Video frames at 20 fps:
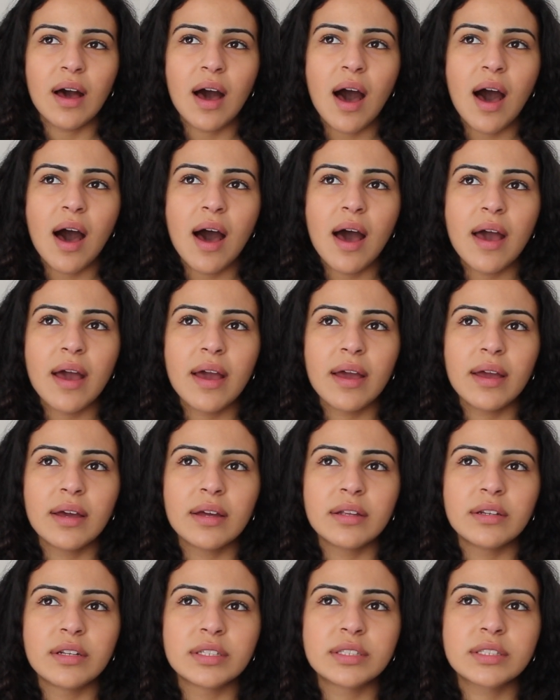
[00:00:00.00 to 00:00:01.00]

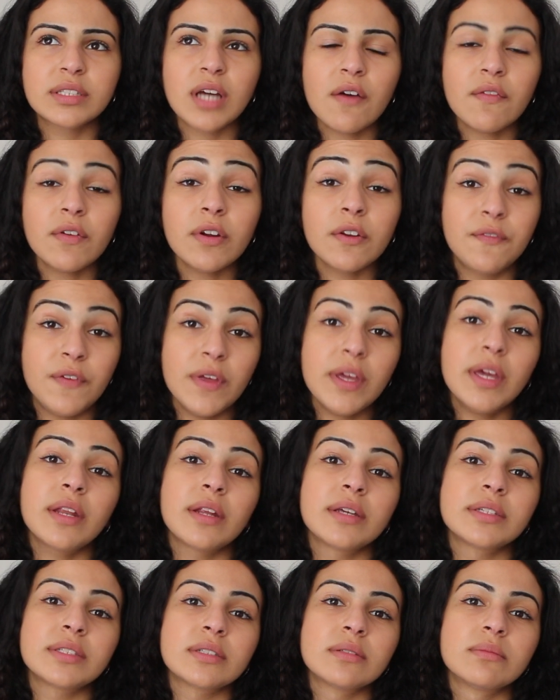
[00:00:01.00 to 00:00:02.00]
I discovered
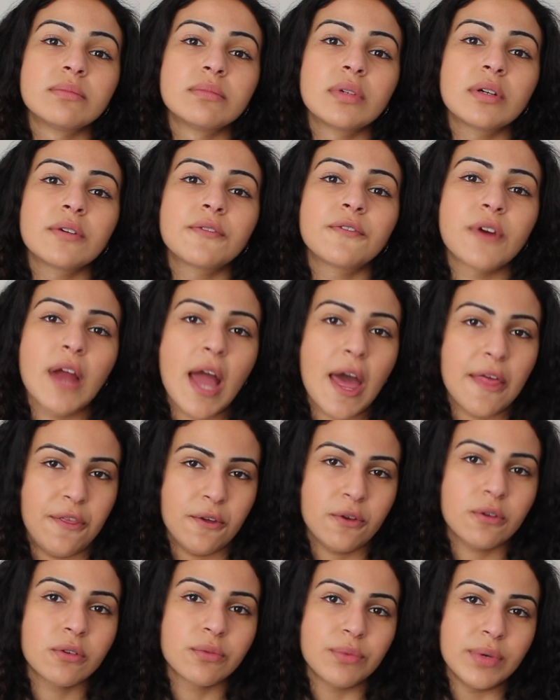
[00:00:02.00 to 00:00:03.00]
veganism for
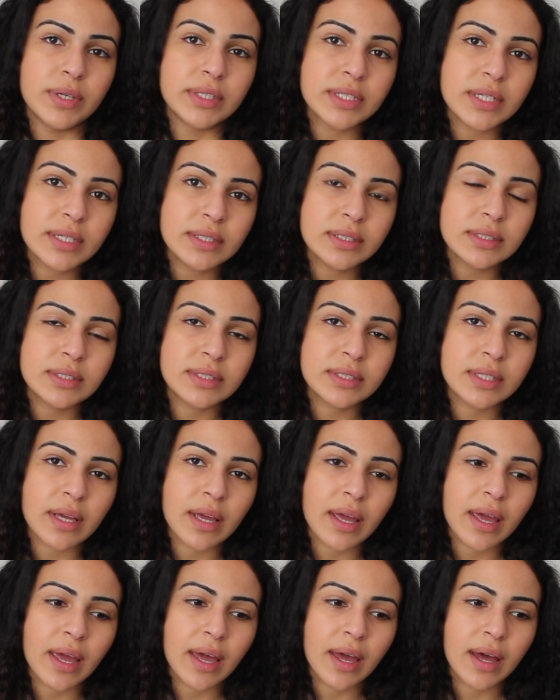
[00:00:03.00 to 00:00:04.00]
ethical
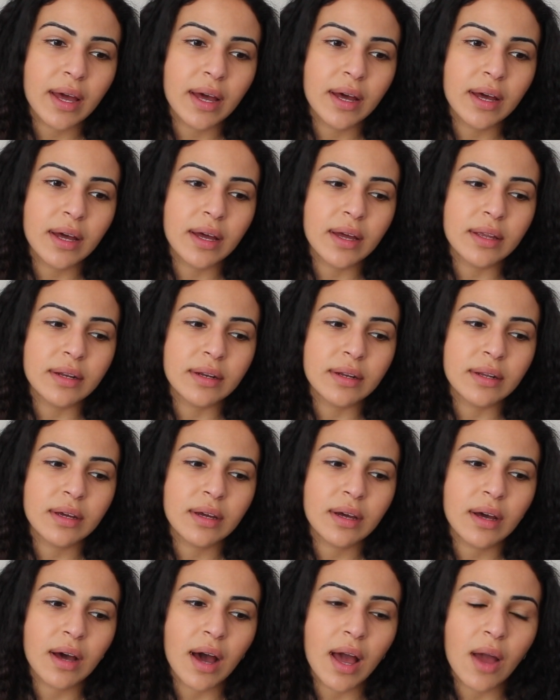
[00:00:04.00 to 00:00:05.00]
reasons, and
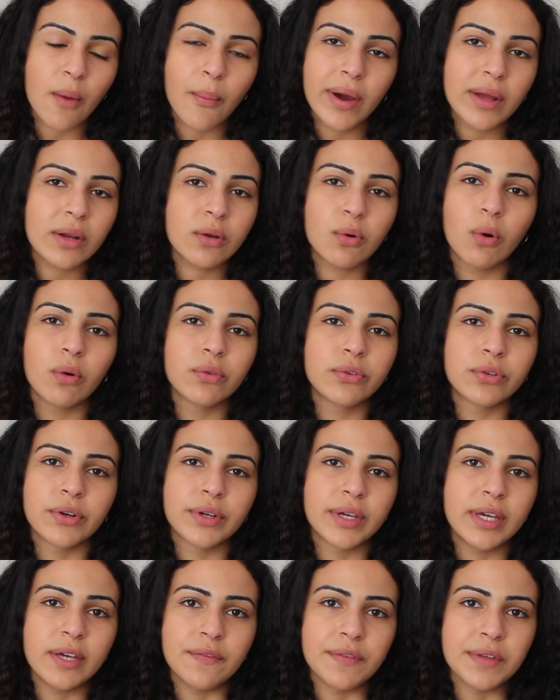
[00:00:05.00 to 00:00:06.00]
I went cold
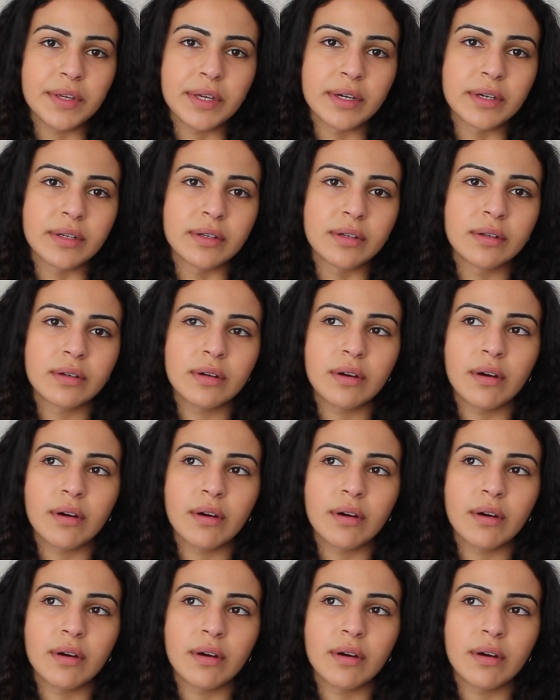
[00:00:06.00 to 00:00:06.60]
turkey vegan,